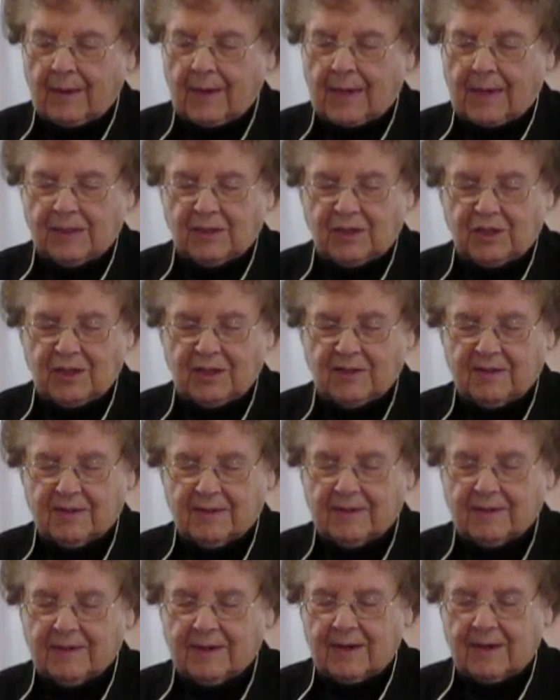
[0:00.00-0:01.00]
And
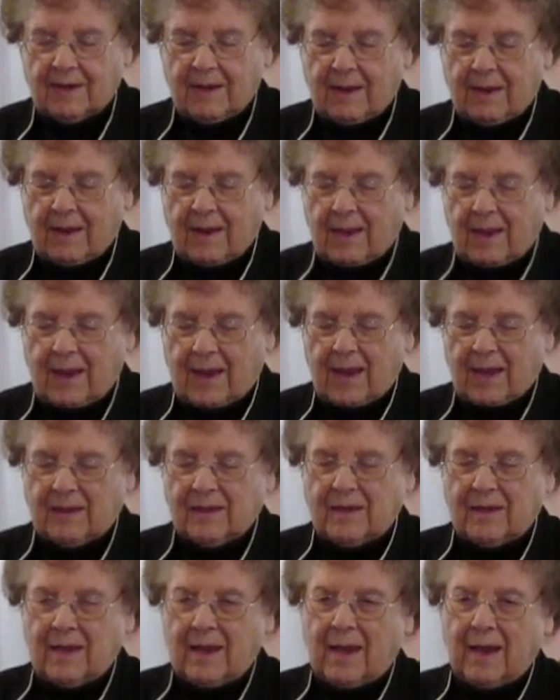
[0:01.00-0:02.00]
Jesus said,
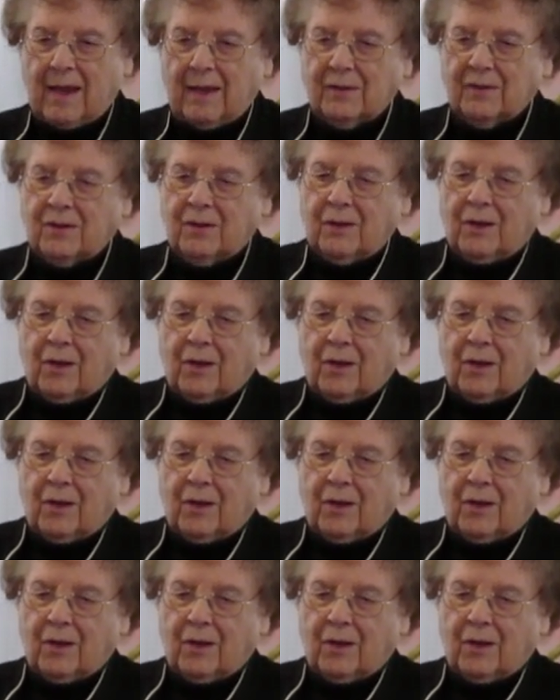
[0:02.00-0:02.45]
and yet